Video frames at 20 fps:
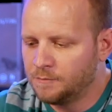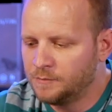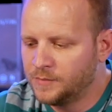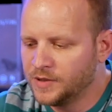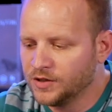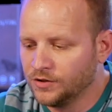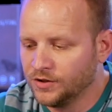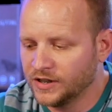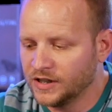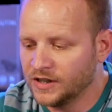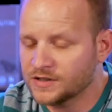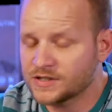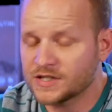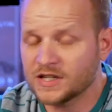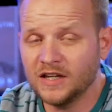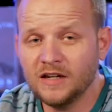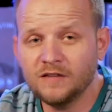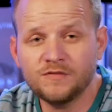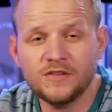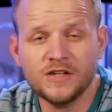buildings.
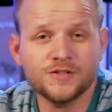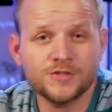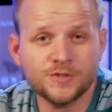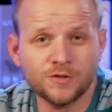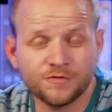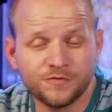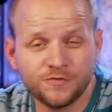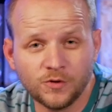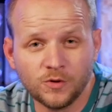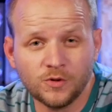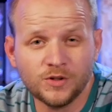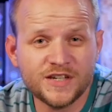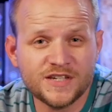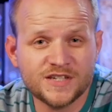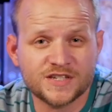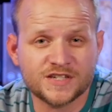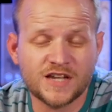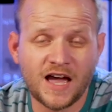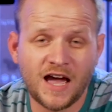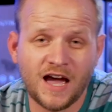If these are fully
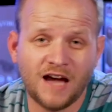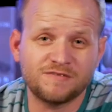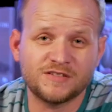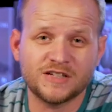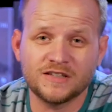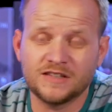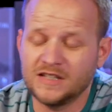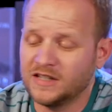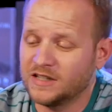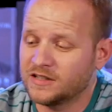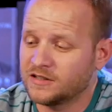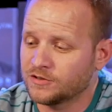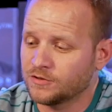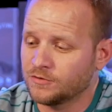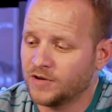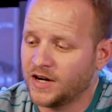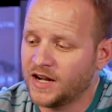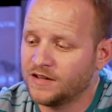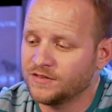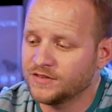staffed at the end of the
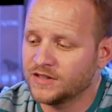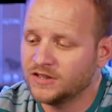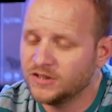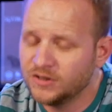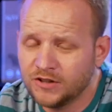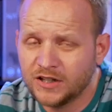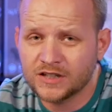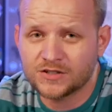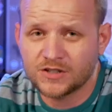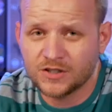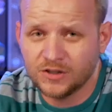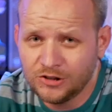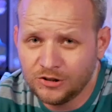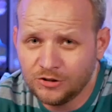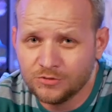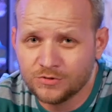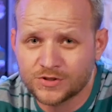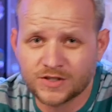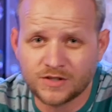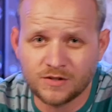round, then you get to
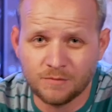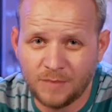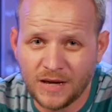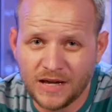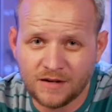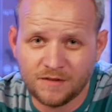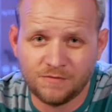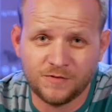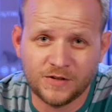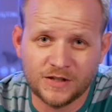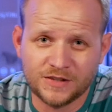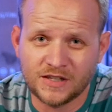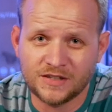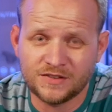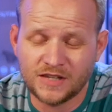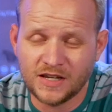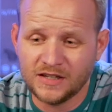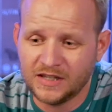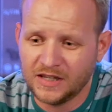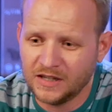use the benefit
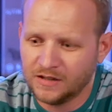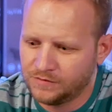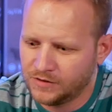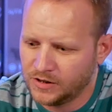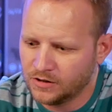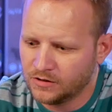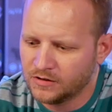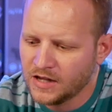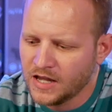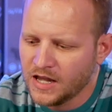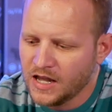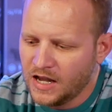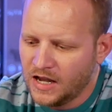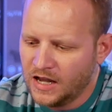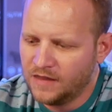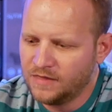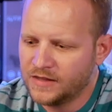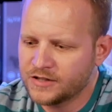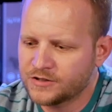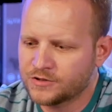that they give you.
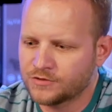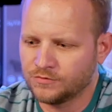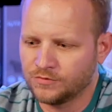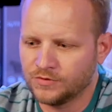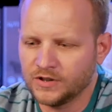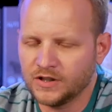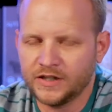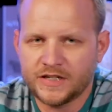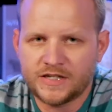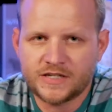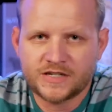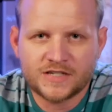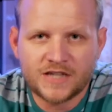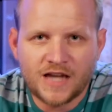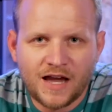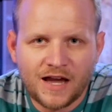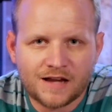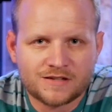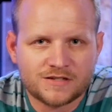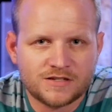And this really
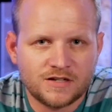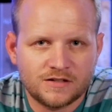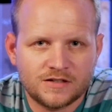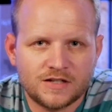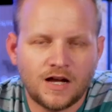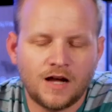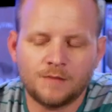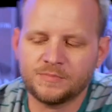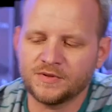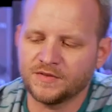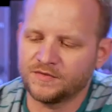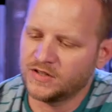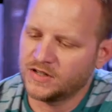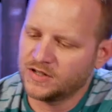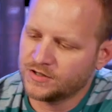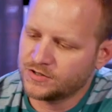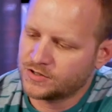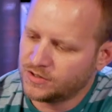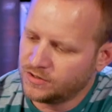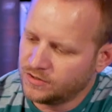stacks on top of
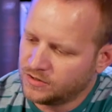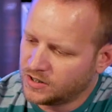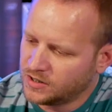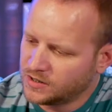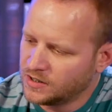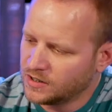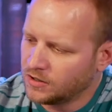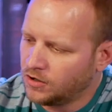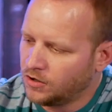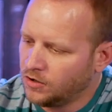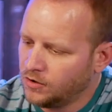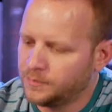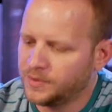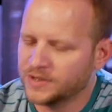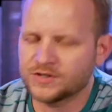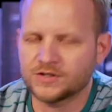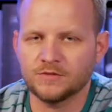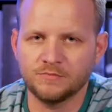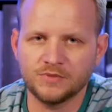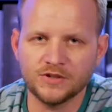things. So you could get a whole
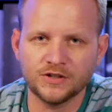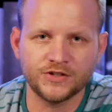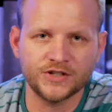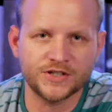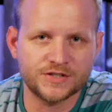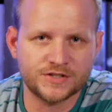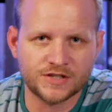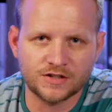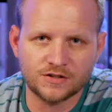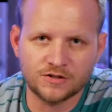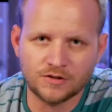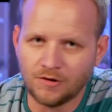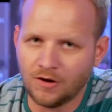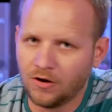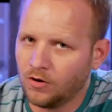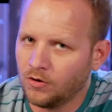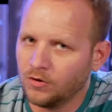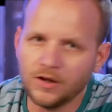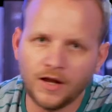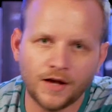bunch of buildings that do a
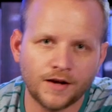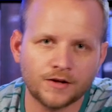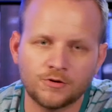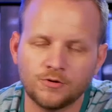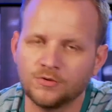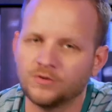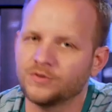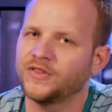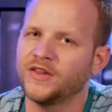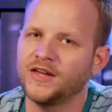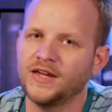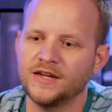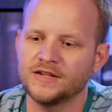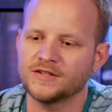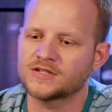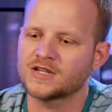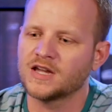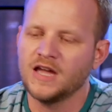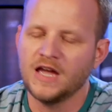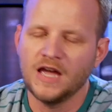whole lot of cool
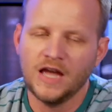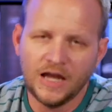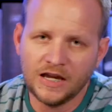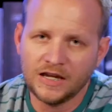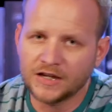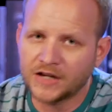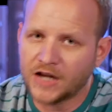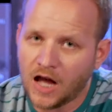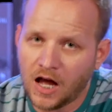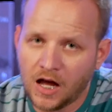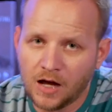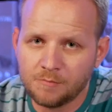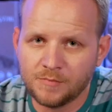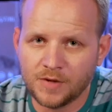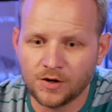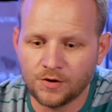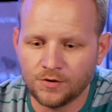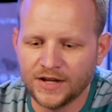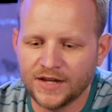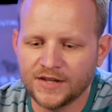things and
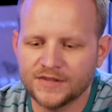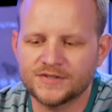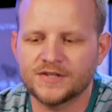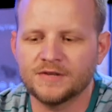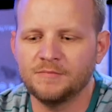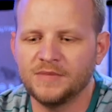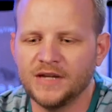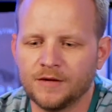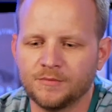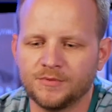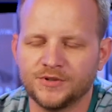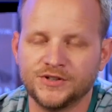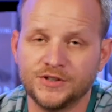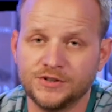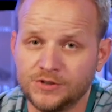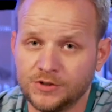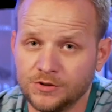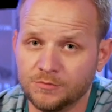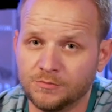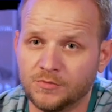combo it to be able to
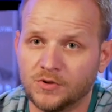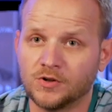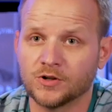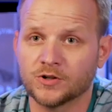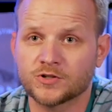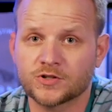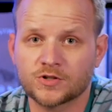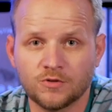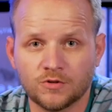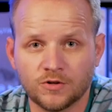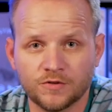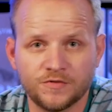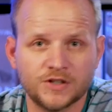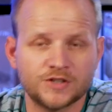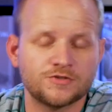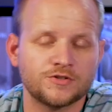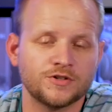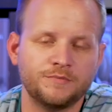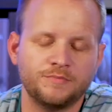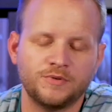do more, score
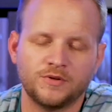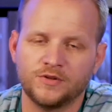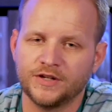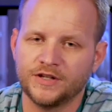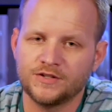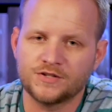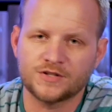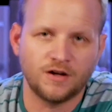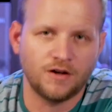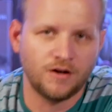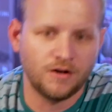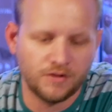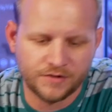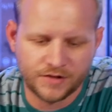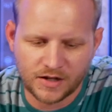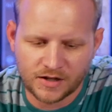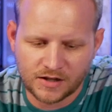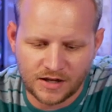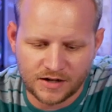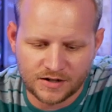victory points, all
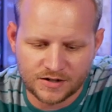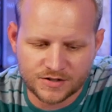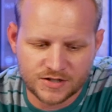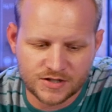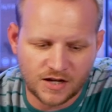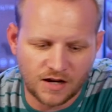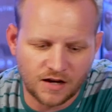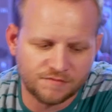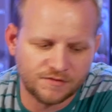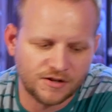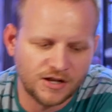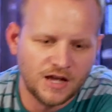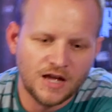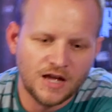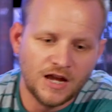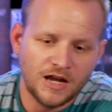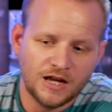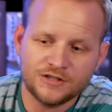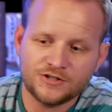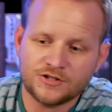that kind of stuff.
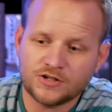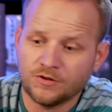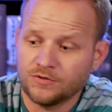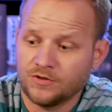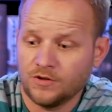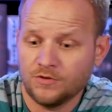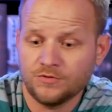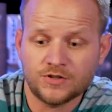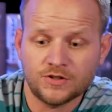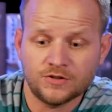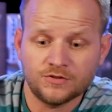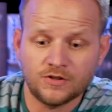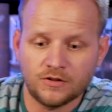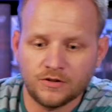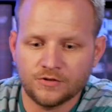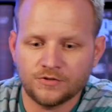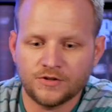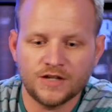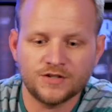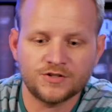And so those are the
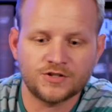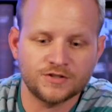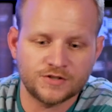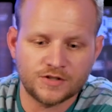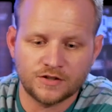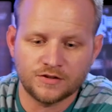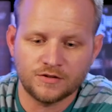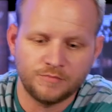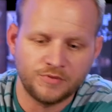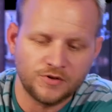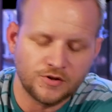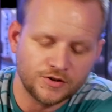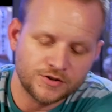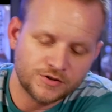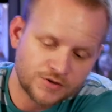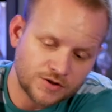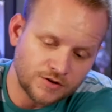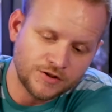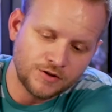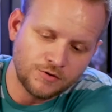locations on the board.
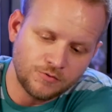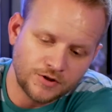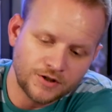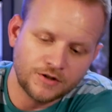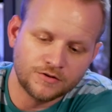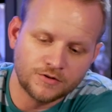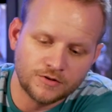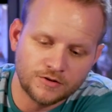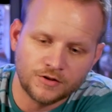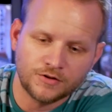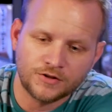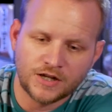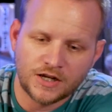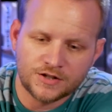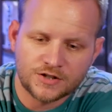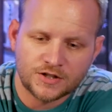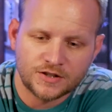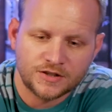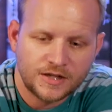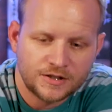There's only one other
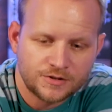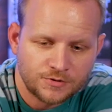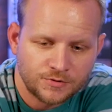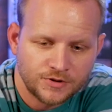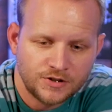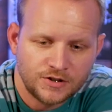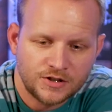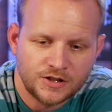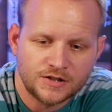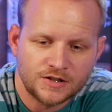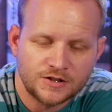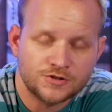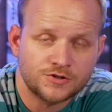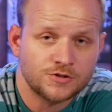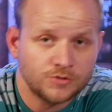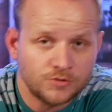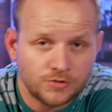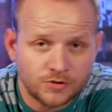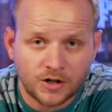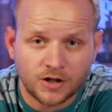location. That's where you get these
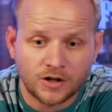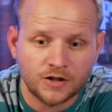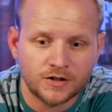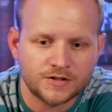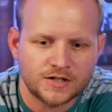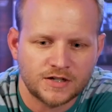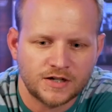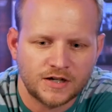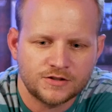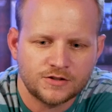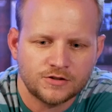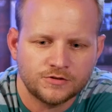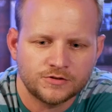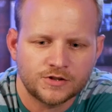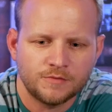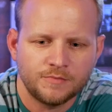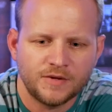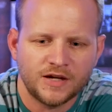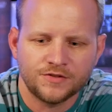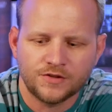tool cards. And I told
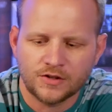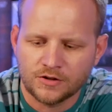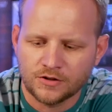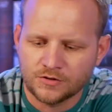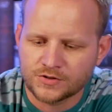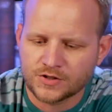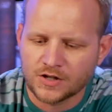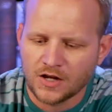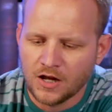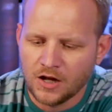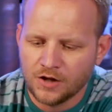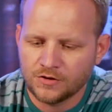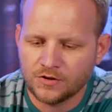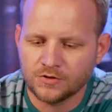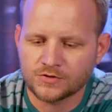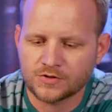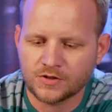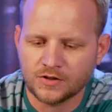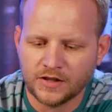you about those. Those